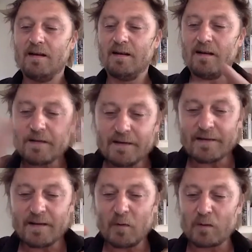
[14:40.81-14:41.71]

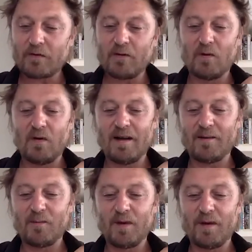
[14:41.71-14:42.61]
system also, and
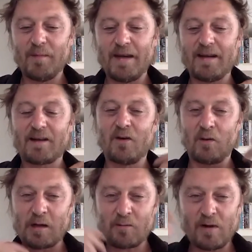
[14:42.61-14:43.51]
we made a
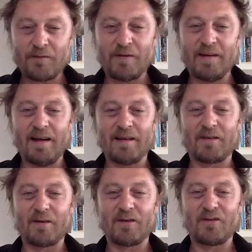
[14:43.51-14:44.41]
choreography, and
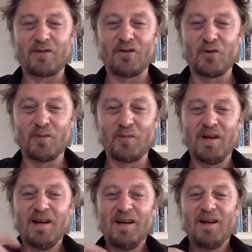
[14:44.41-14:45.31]
the cube
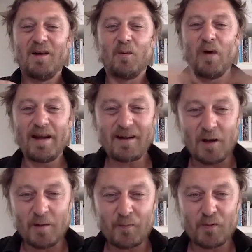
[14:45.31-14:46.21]
wake
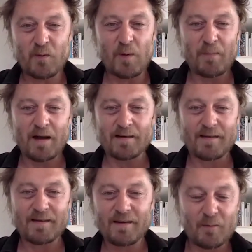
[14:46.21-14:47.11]
up when we
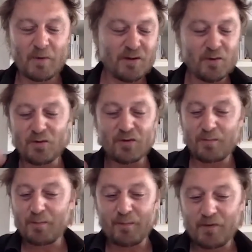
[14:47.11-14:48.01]
pass, when
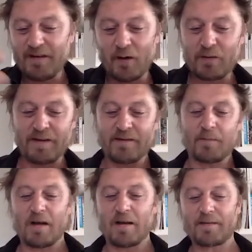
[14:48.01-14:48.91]
the audience
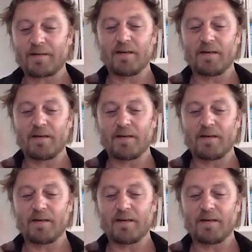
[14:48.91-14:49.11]
pass